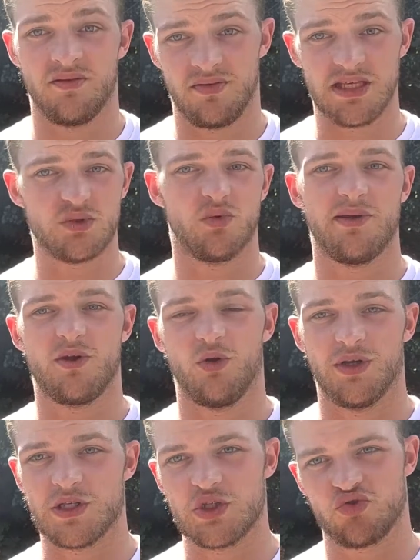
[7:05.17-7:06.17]
This would be called
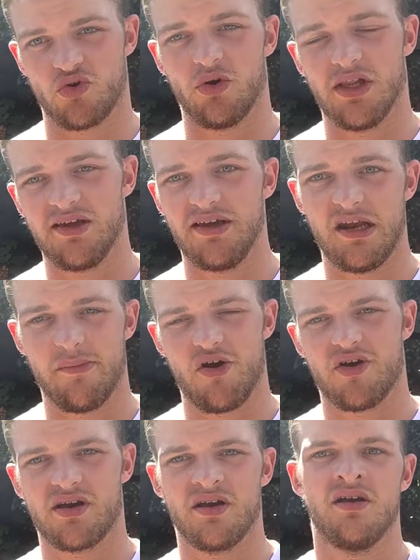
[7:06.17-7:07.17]
a stroller in
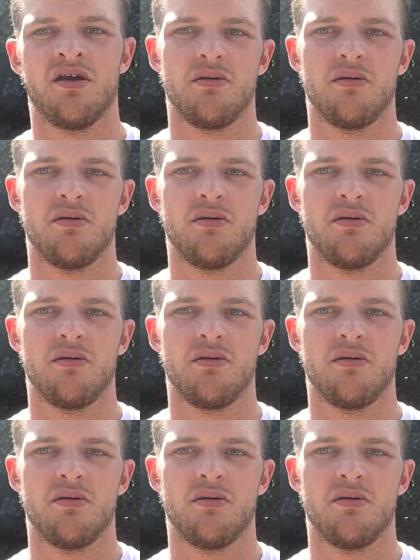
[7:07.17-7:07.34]
America,